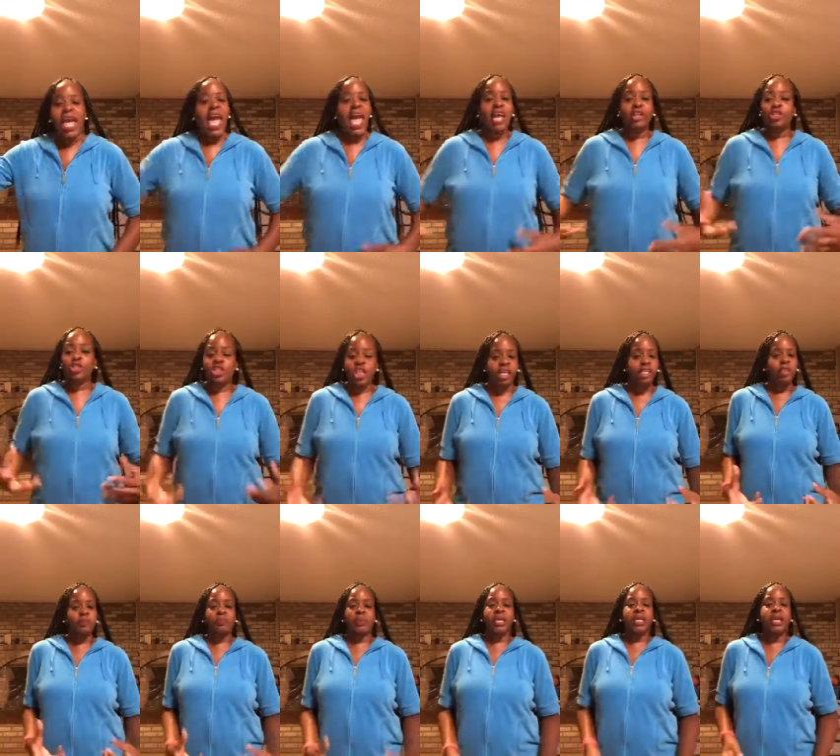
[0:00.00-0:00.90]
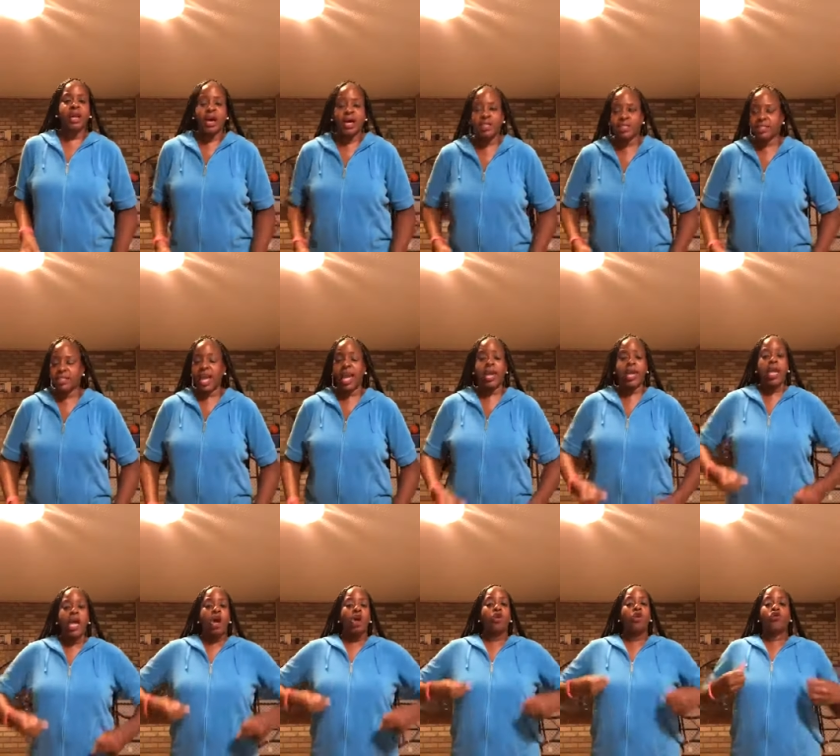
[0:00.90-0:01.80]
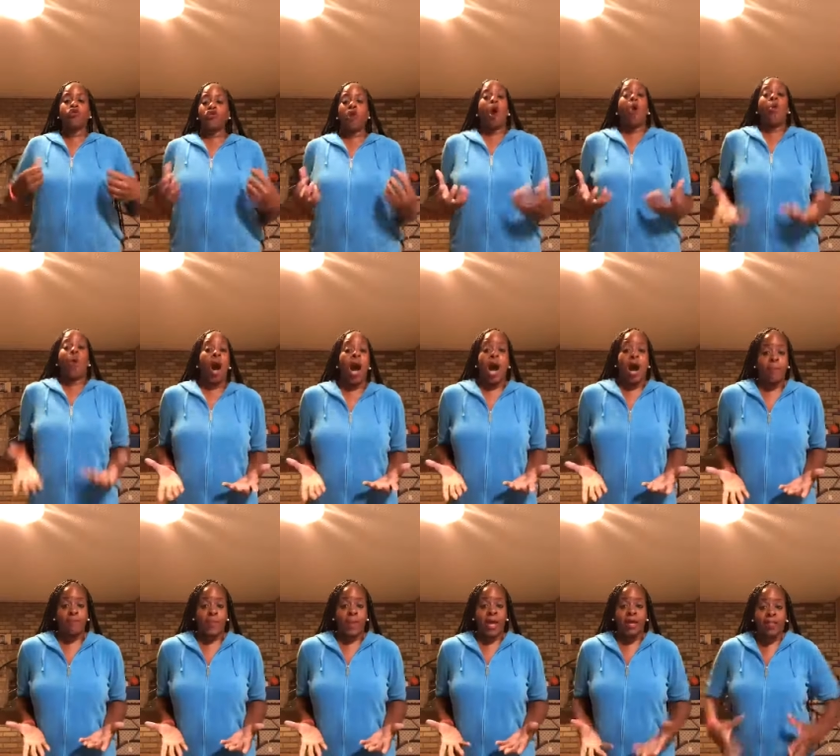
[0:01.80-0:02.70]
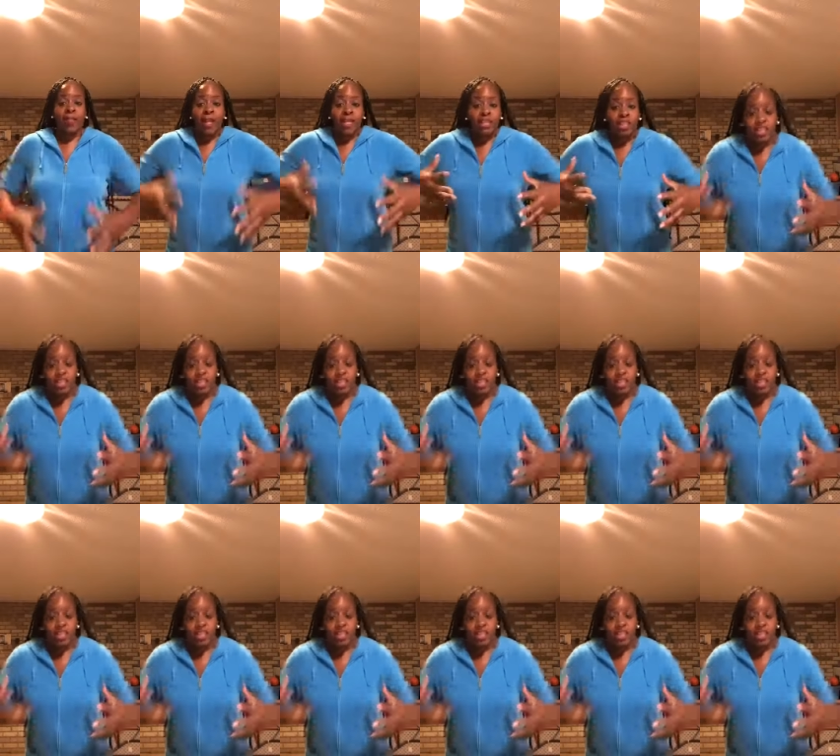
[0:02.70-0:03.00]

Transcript: And just because they grow up and